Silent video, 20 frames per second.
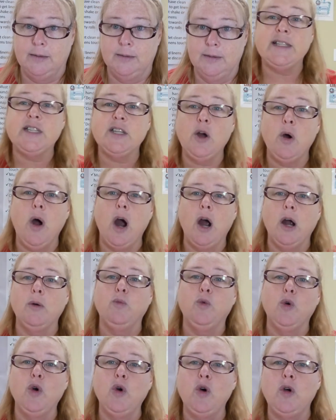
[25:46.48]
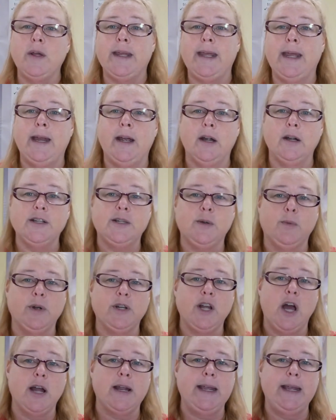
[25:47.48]
So our rule here,
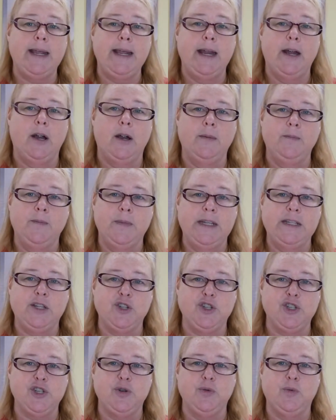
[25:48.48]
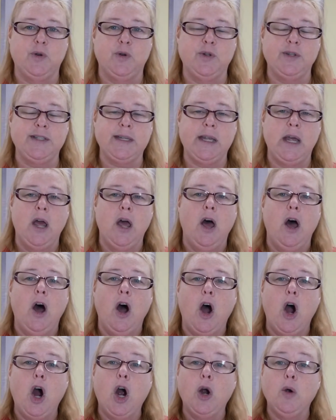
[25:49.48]
we're talking here, these are shoe rules.
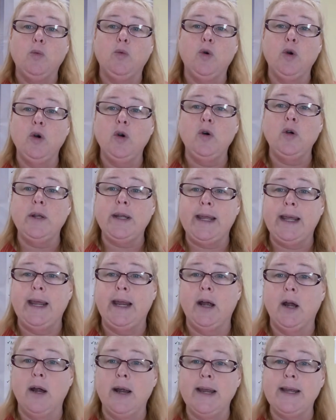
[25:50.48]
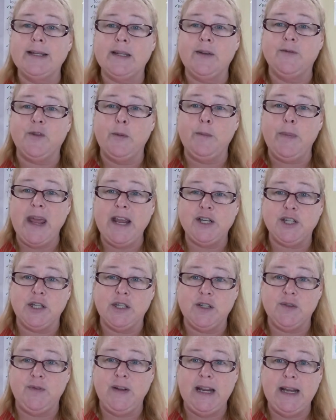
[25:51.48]
Our rule here is if the
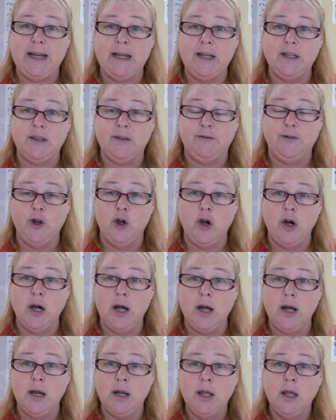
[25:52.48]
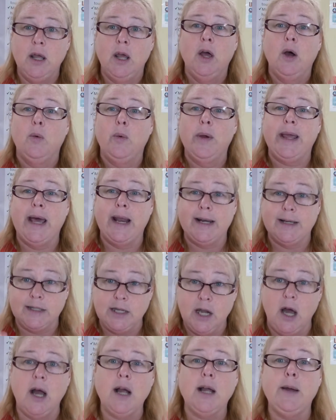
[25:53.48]
patient's feet hit the floor, we got to
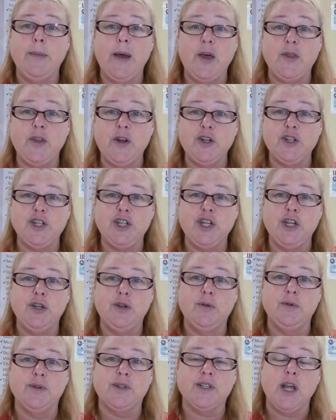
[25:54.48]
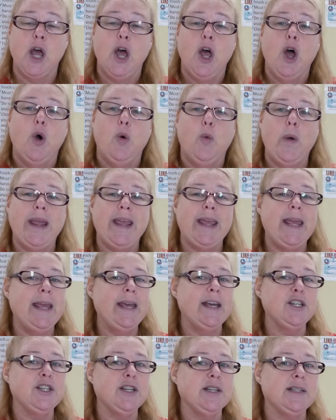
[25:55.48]
talk about their shoes. We
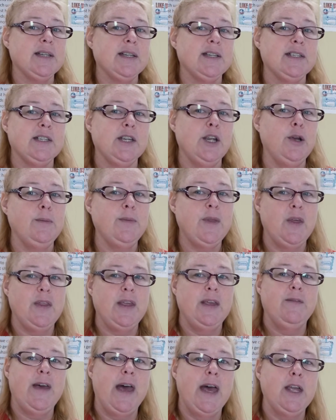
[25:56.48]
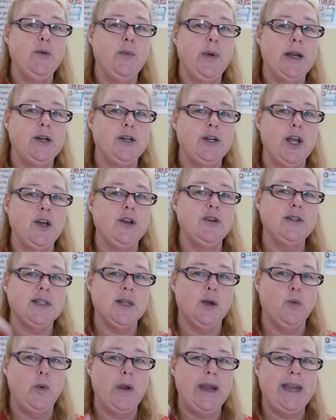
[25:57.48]
can't just assume that the evaluator knows
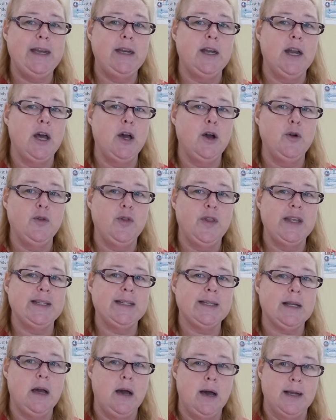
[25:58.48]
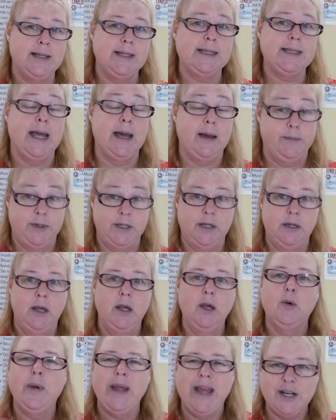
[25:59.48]
that we know this concept.
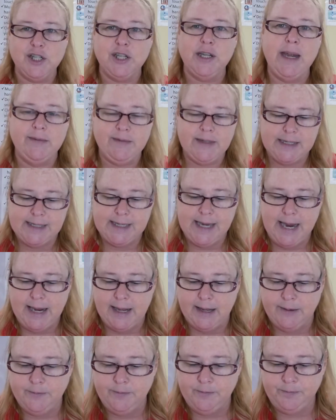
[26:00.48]
We actually have to say it.